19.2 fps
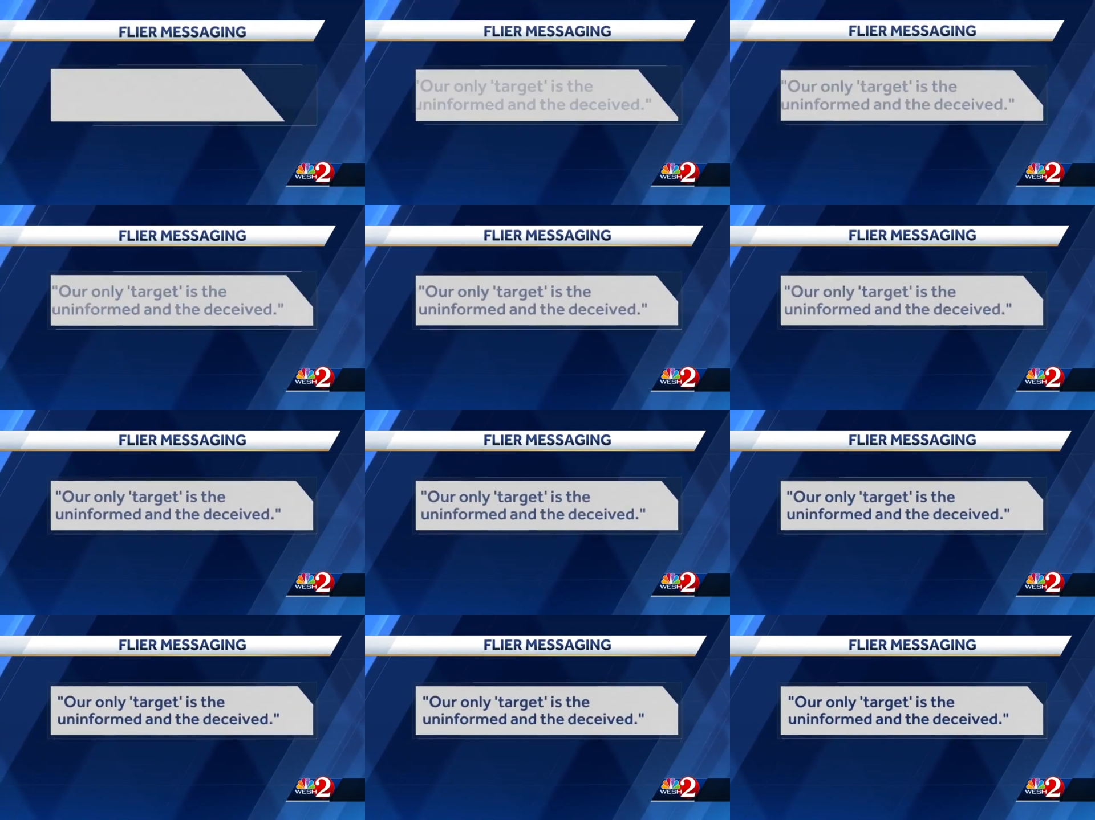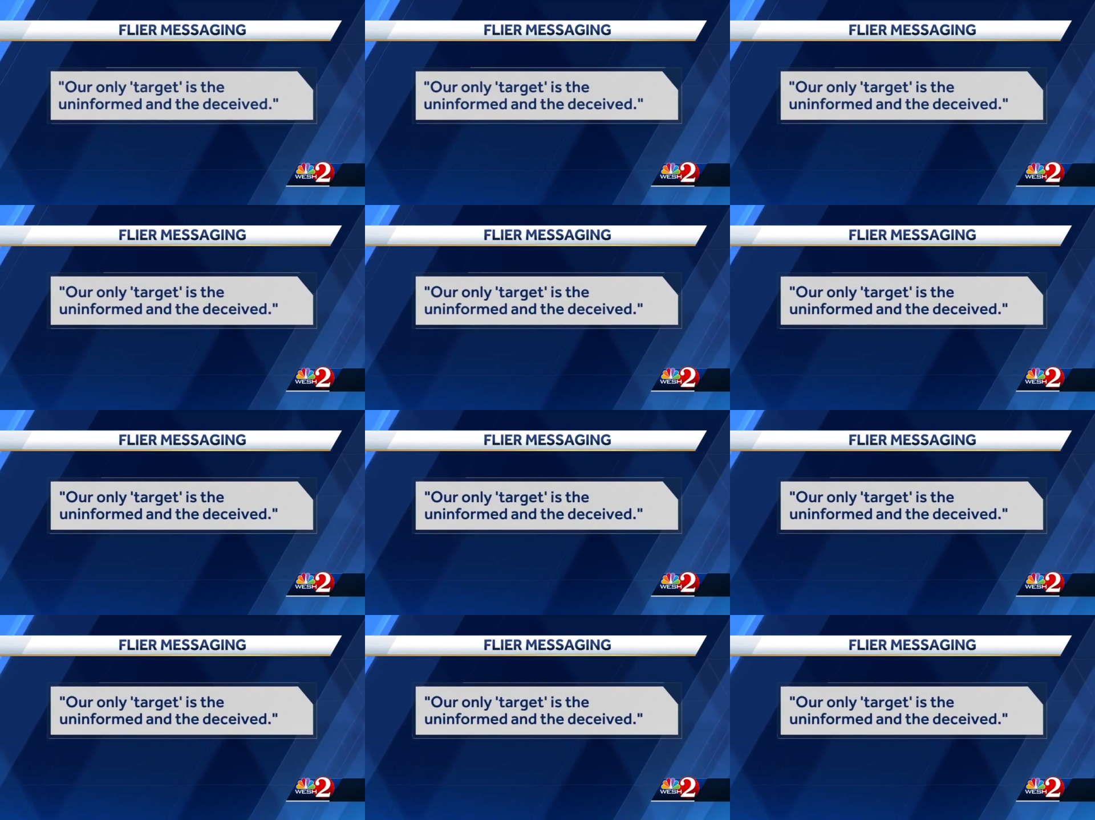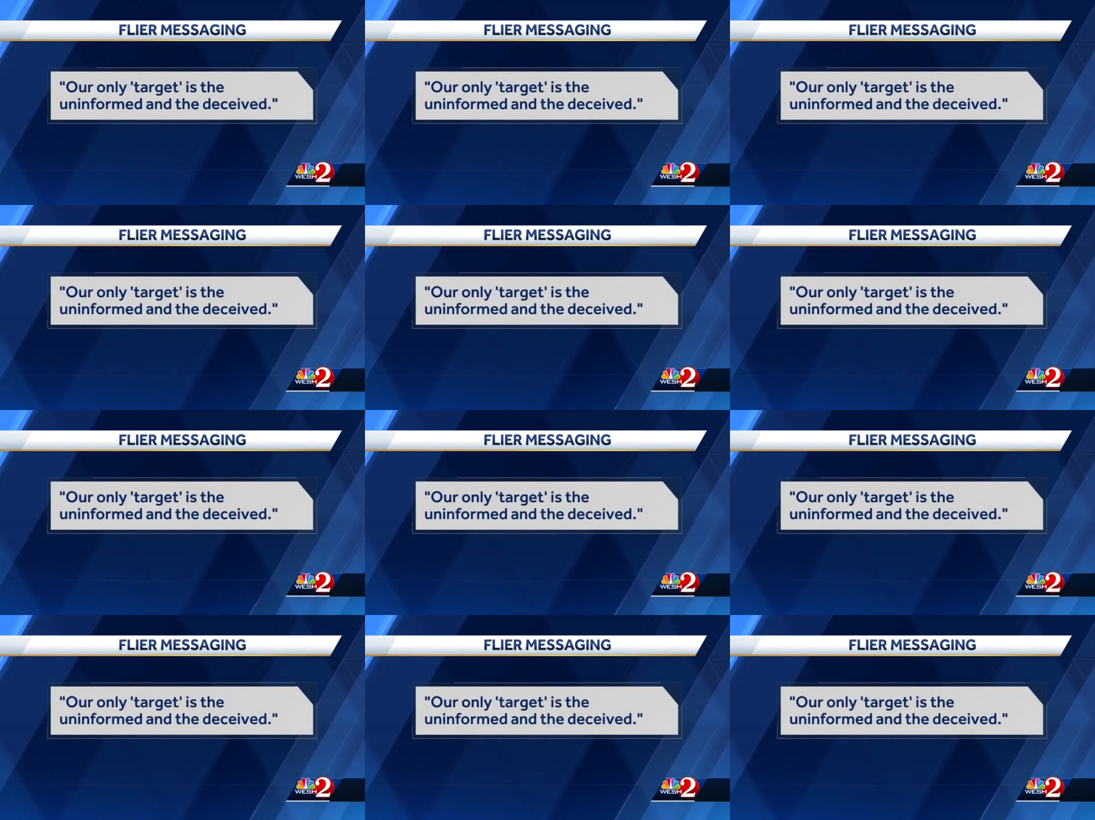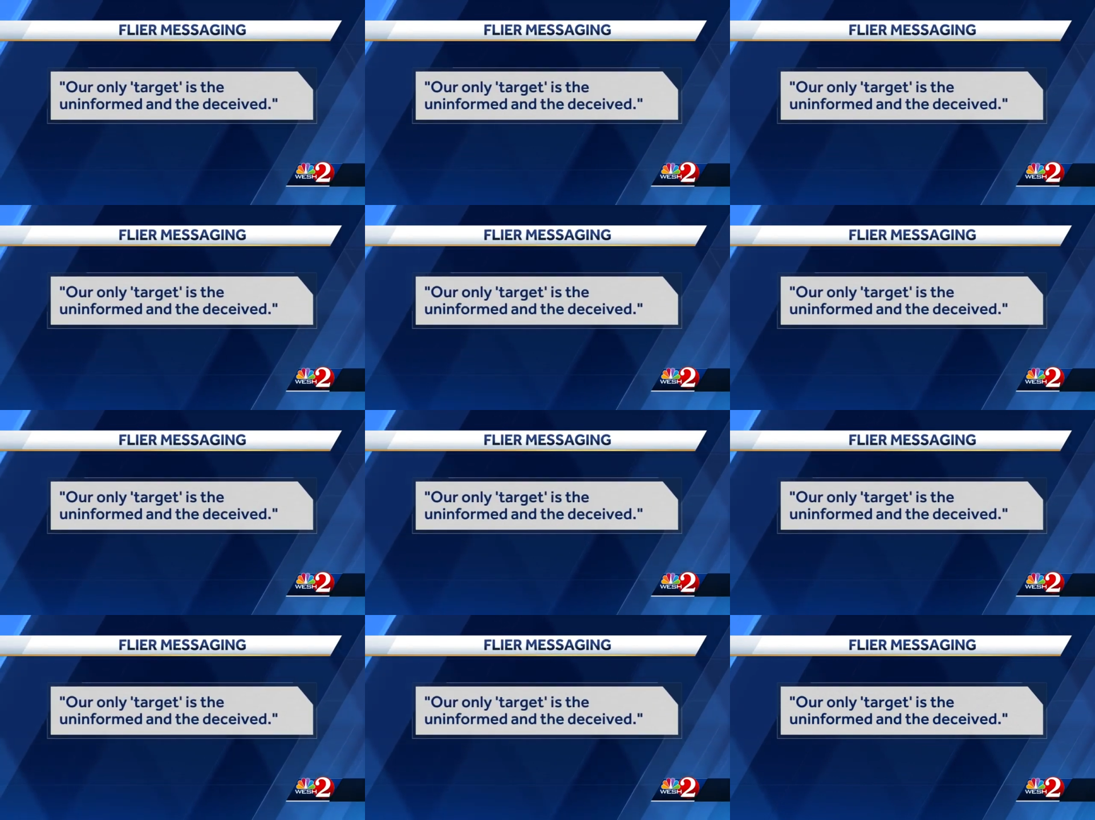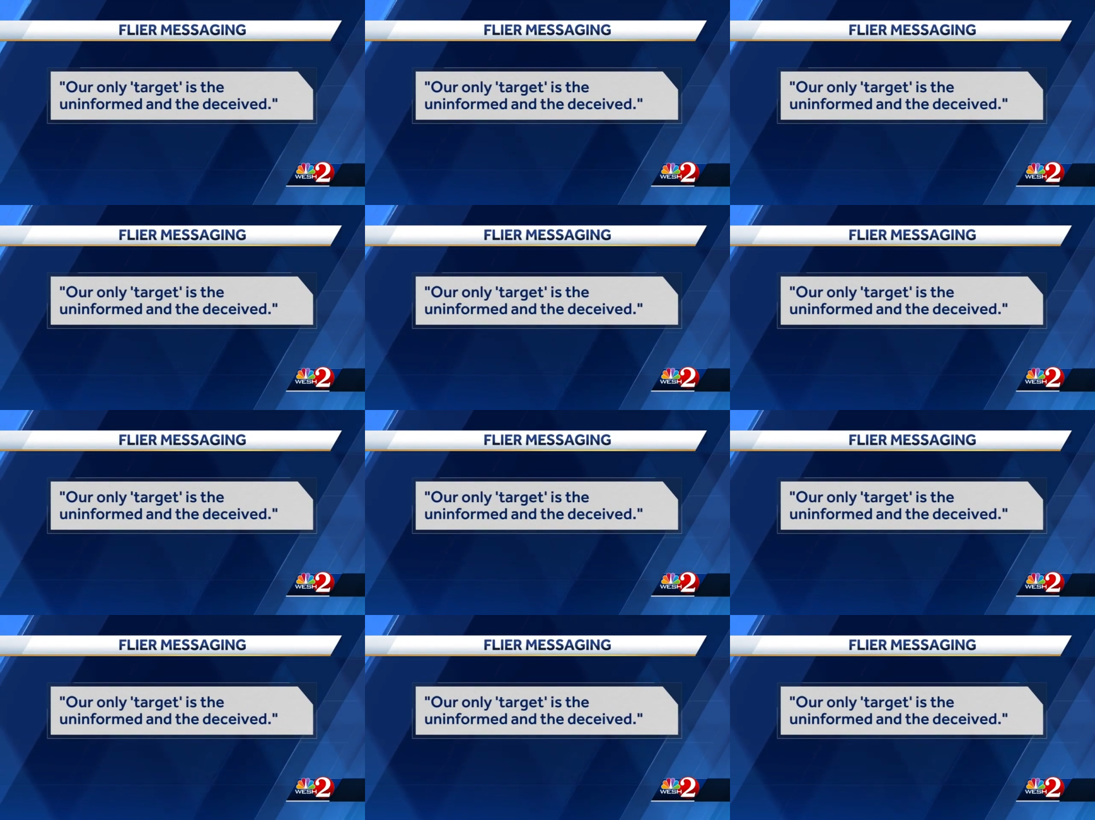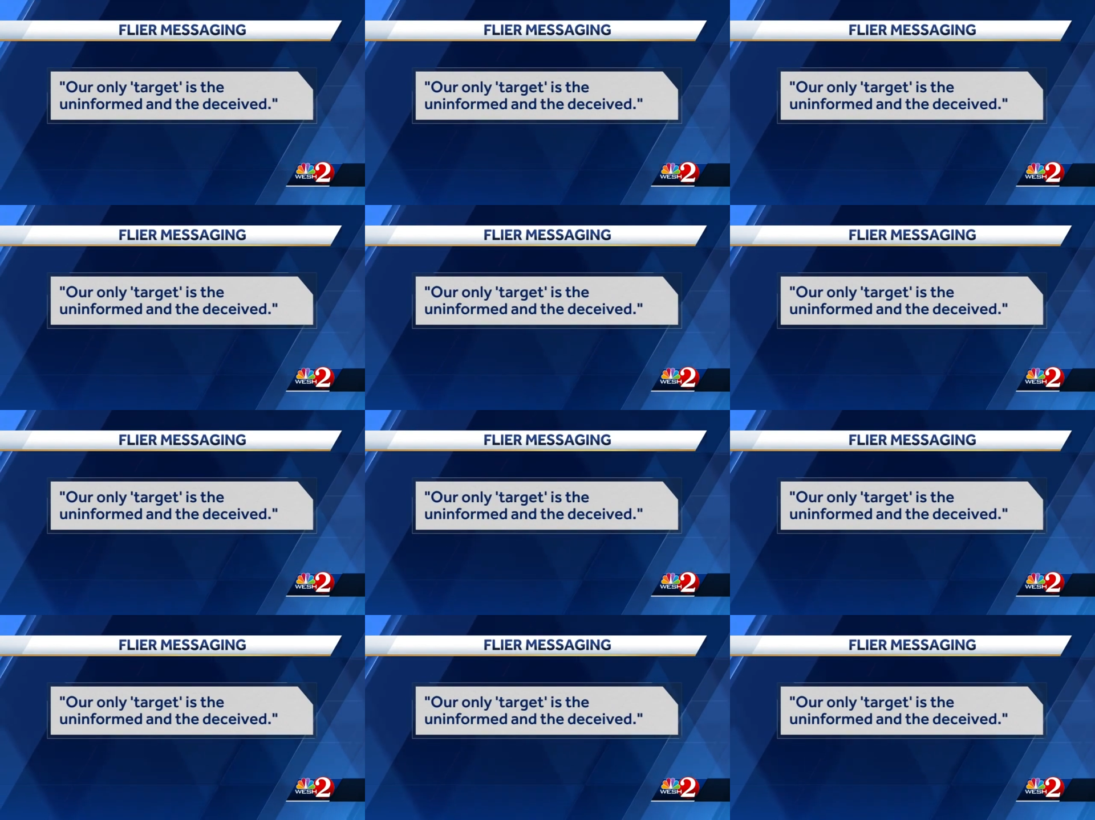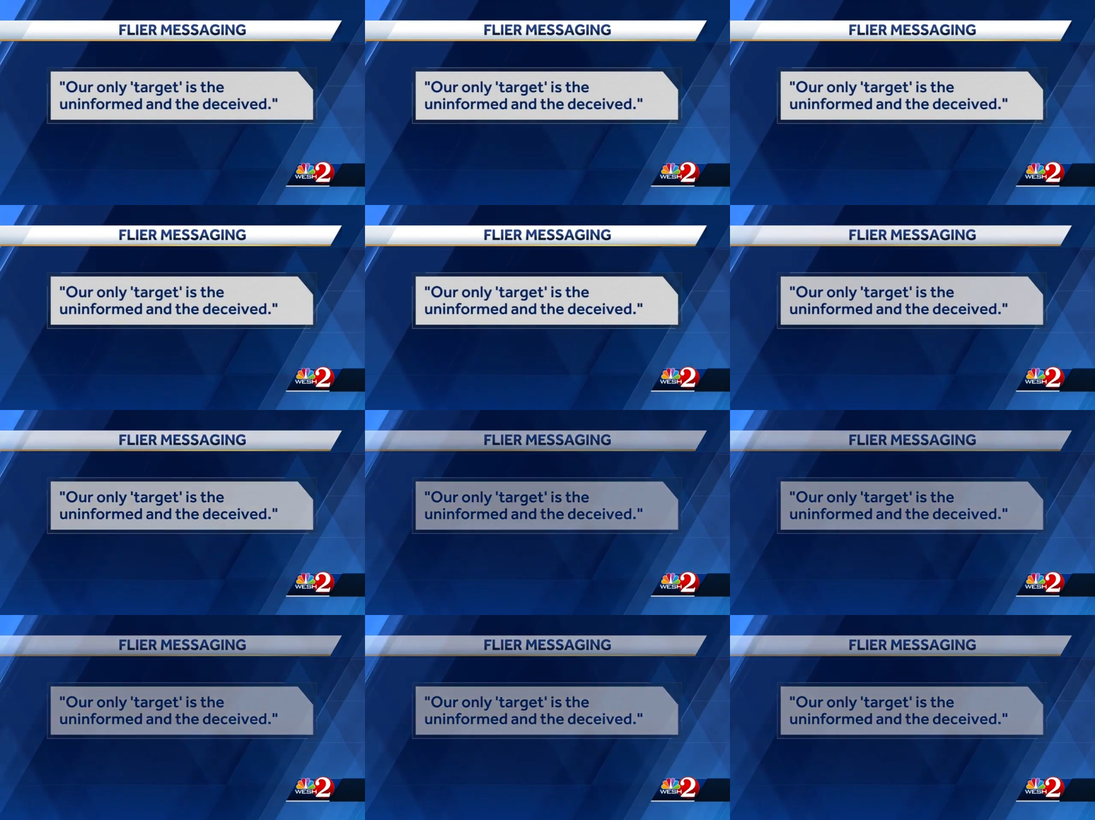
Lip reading: (no speaker visible)